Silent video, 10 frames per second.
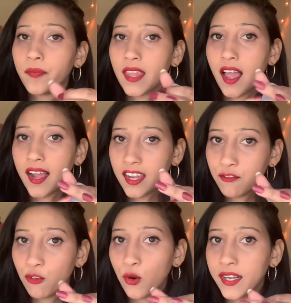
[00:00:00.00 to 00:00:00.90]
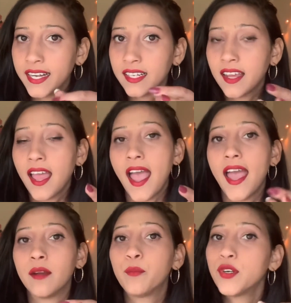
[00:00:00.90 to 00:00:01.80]
again fold it
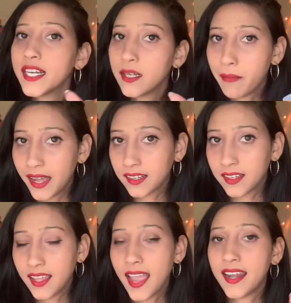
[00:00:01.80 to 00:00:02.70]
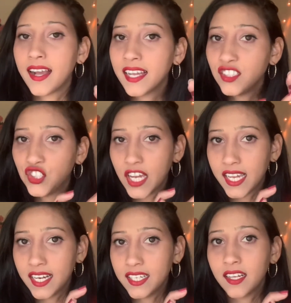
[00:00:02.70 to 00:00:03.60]
and put it back, and again check
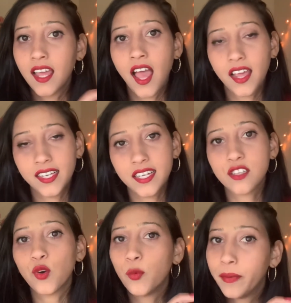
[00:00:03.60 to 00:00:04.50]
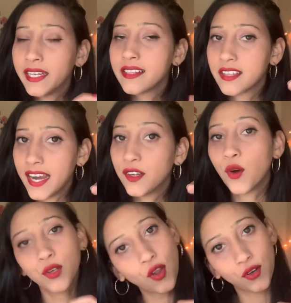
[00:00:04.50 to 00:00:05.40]
it is open inside or
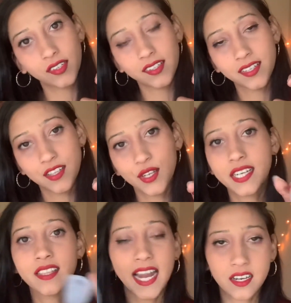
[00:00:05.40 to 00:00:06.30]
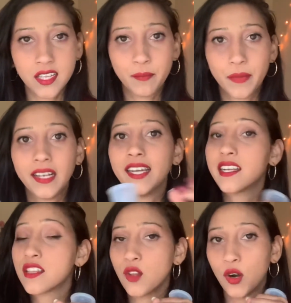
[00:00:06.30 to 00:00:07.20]
not. So it's that simple. It's
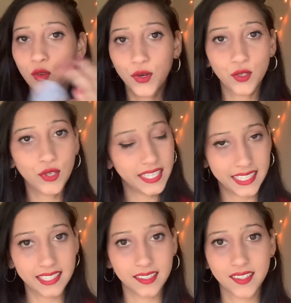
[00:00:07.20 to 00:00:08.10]
not going to leak.